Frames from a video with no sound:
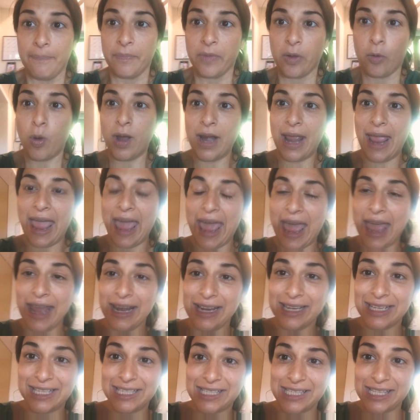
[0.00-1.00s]
When a hen
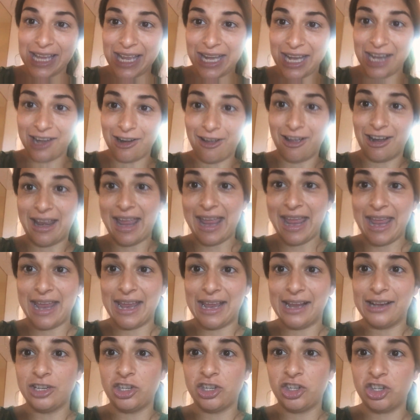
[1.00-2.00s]
is sitting on
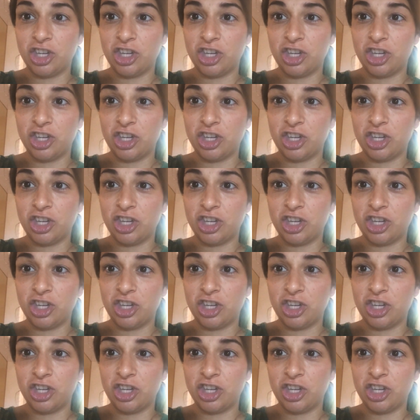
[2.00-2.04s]
eggs,